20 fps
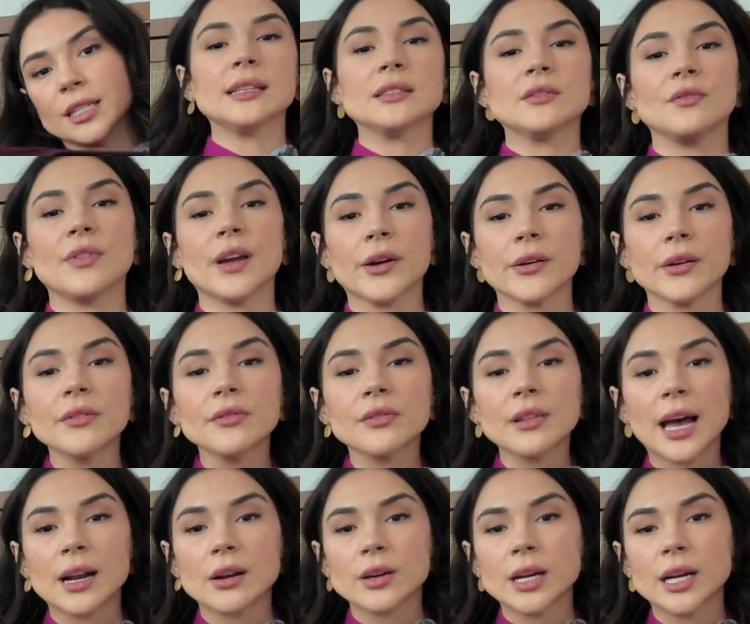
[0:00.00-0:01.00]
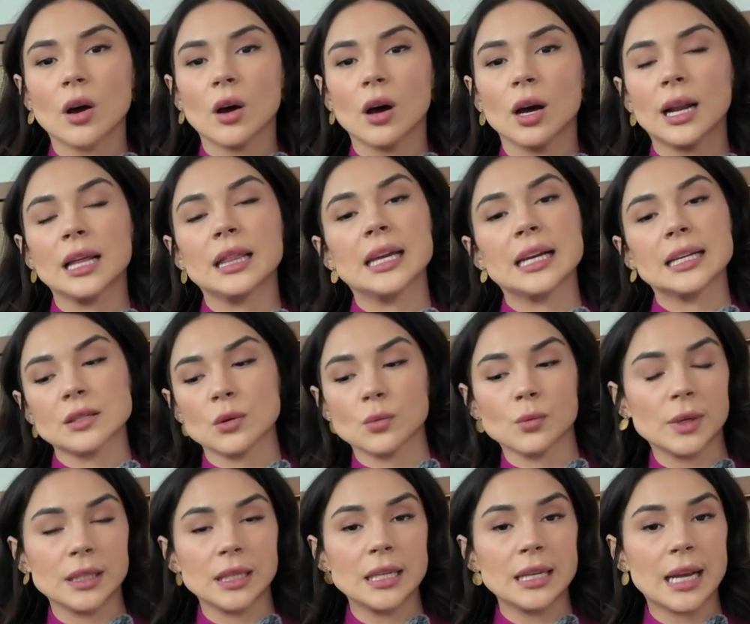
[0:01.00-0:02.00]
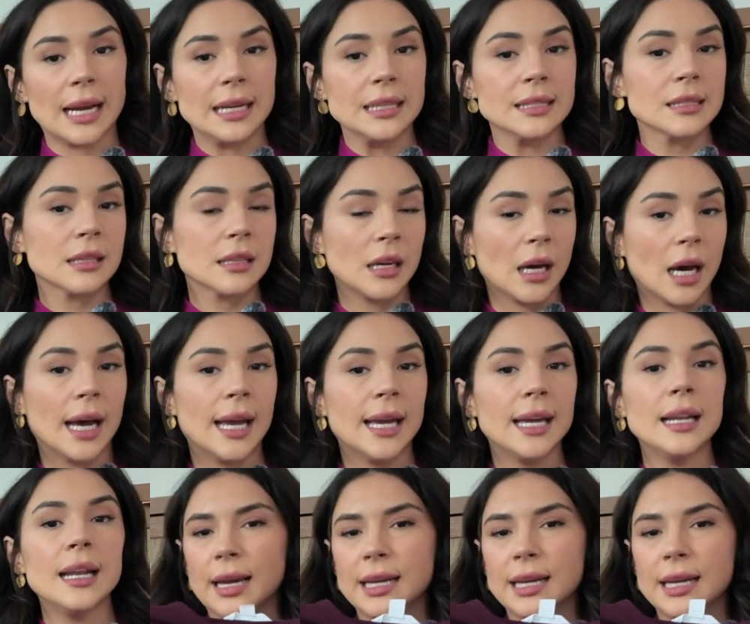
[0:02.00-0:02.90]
It's very flattering on. I think it's a really nice cut.